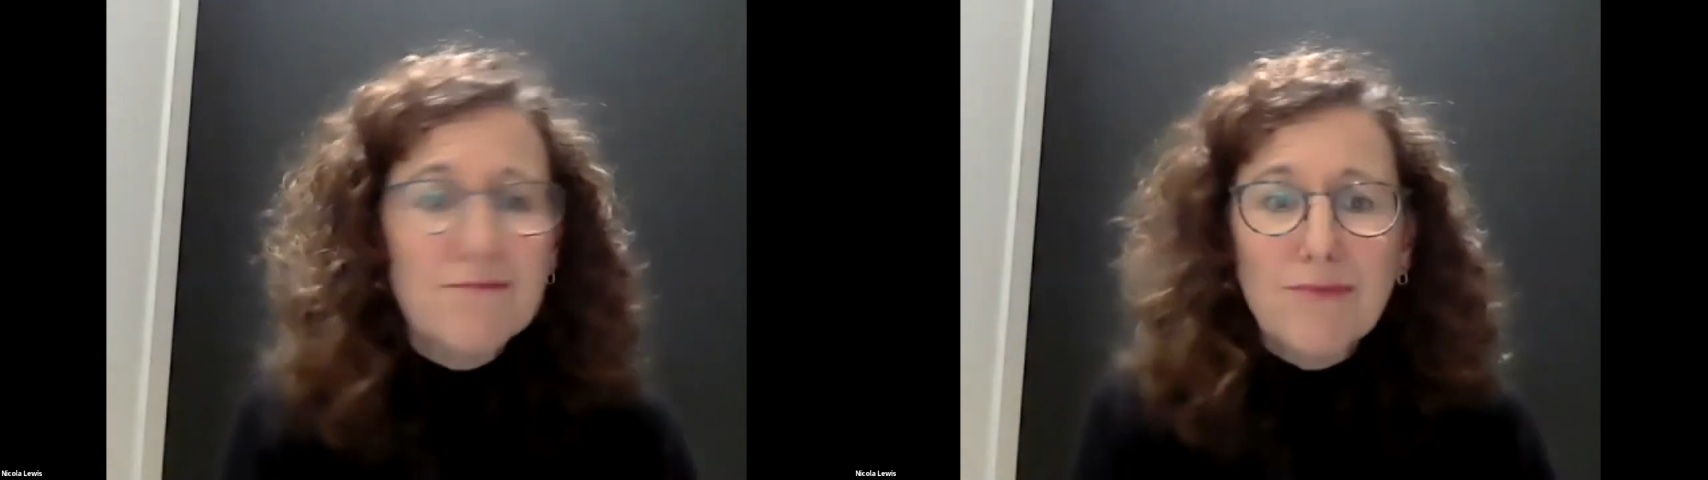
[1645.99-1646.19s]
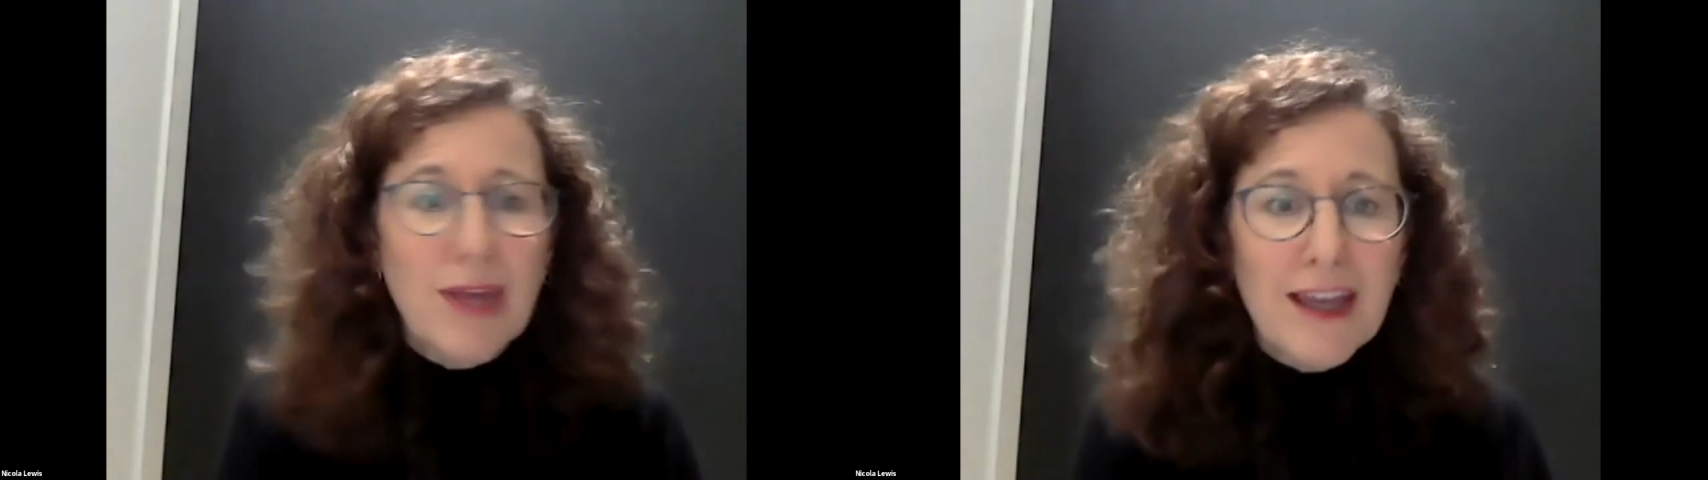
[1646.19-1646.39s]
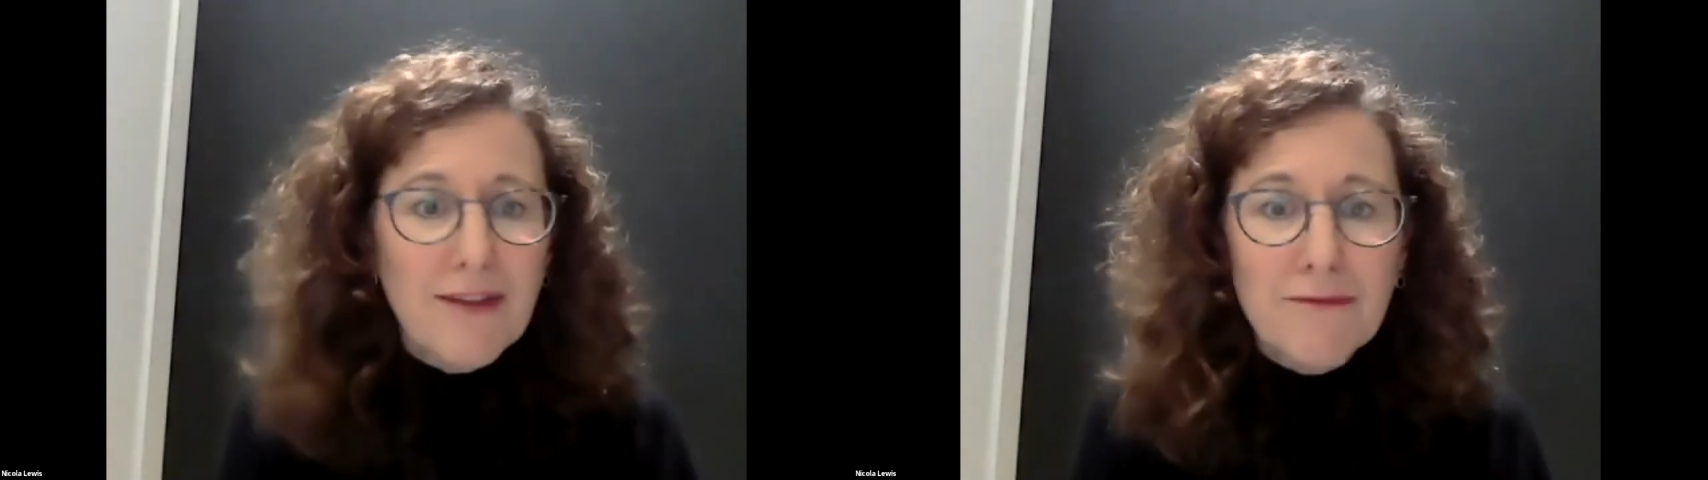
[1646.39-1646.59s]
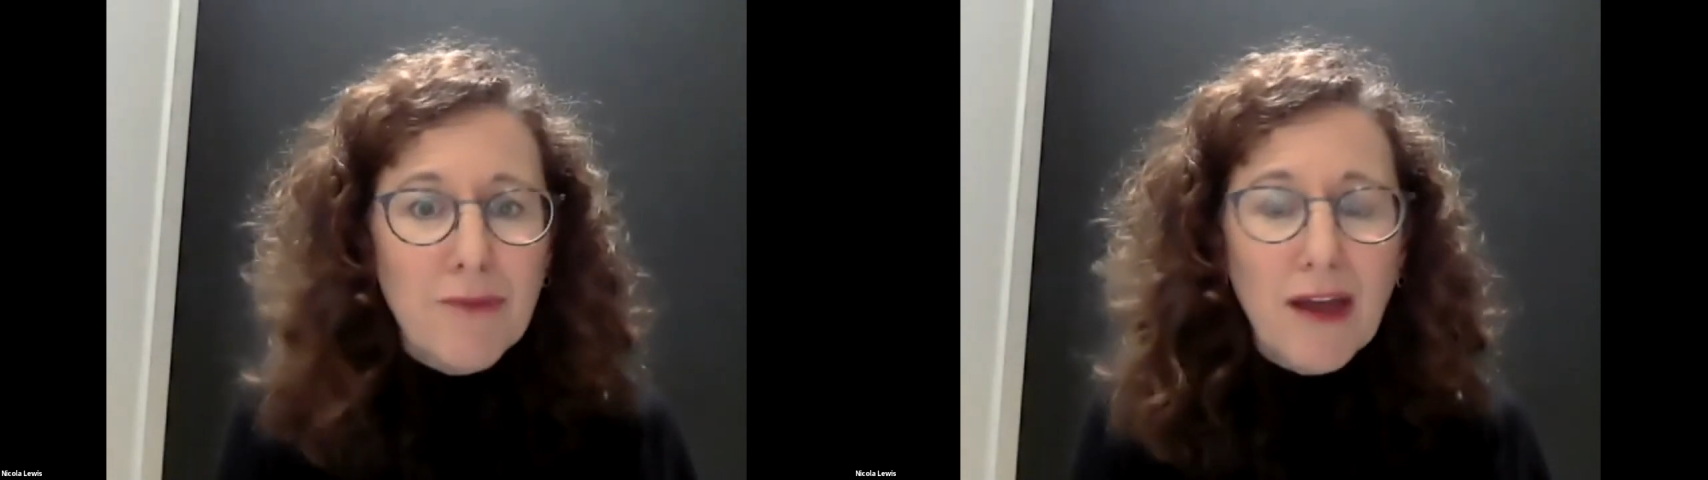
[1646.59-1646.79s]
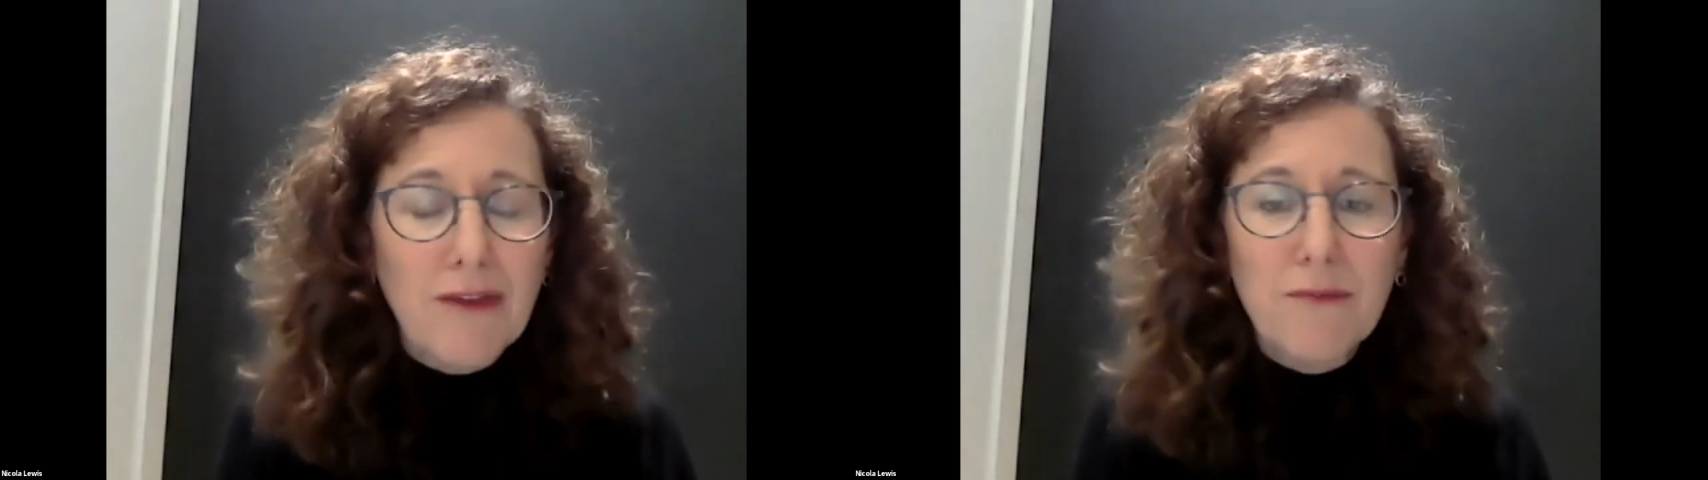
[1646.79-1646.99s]
being given by
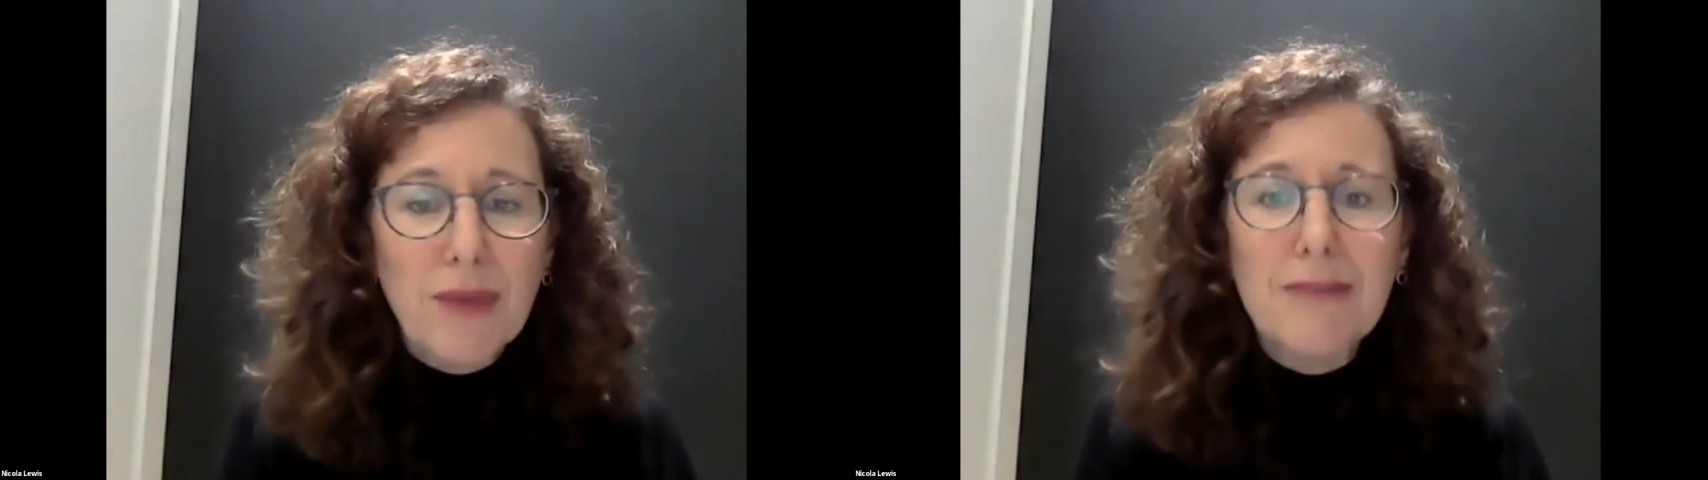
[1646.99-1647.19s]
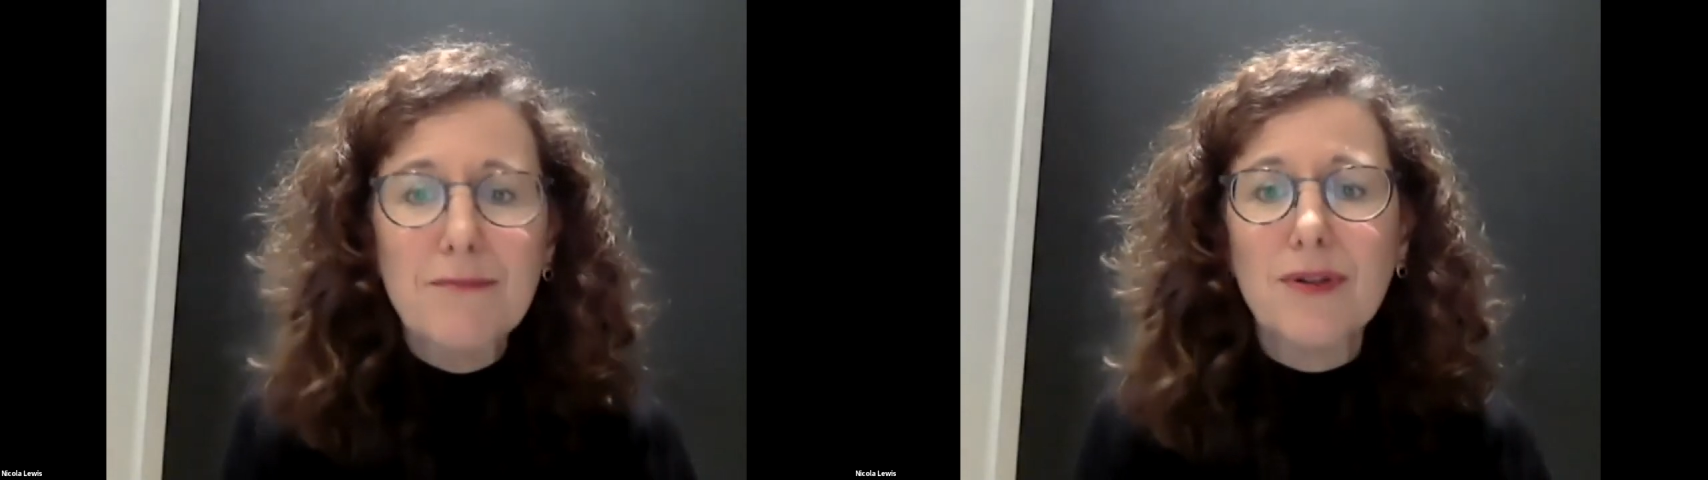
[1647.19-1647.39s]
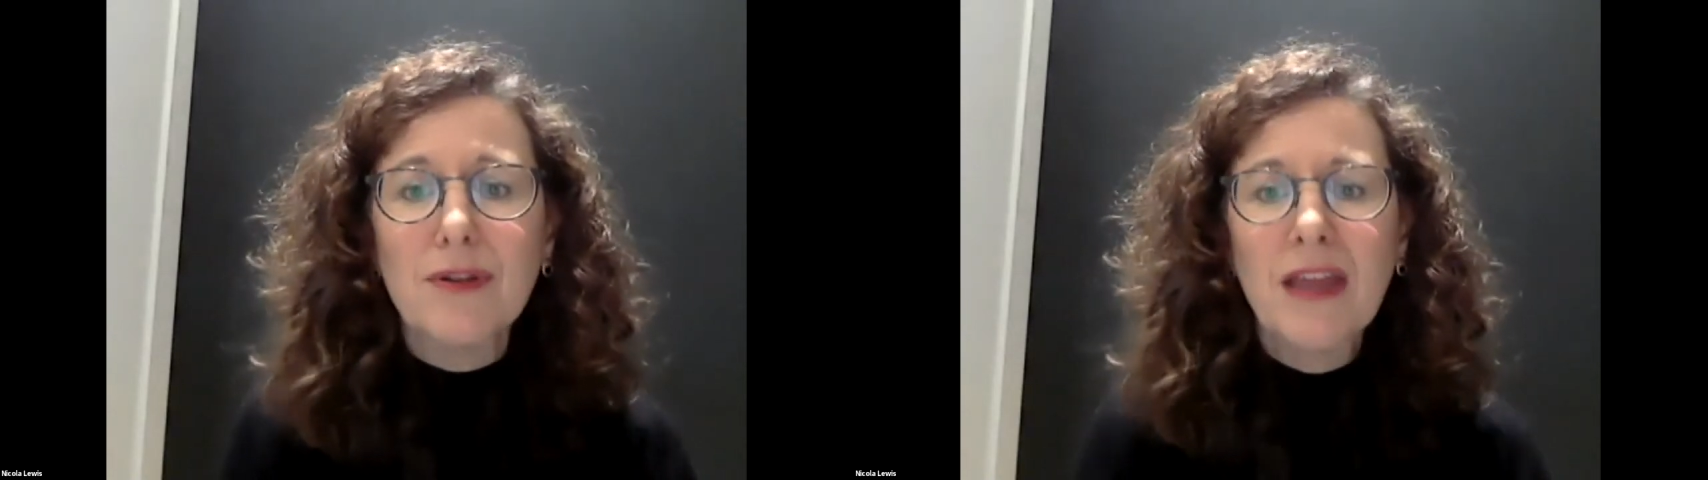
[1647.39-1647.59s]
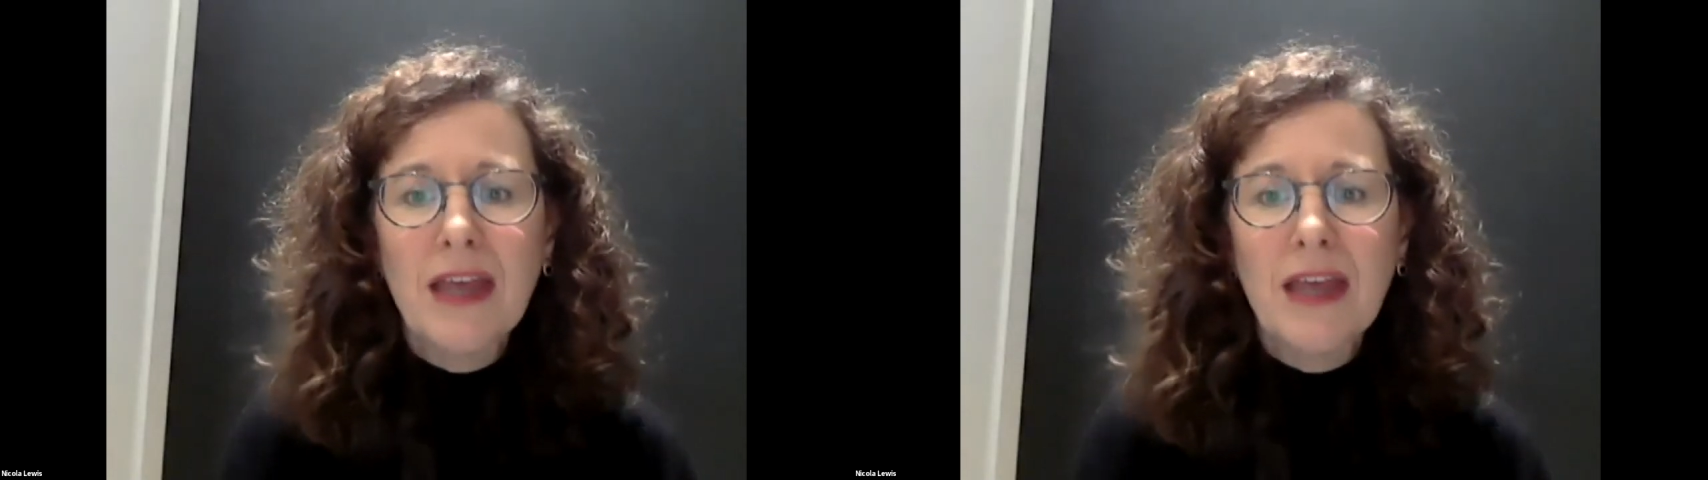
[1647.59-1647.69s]
other people.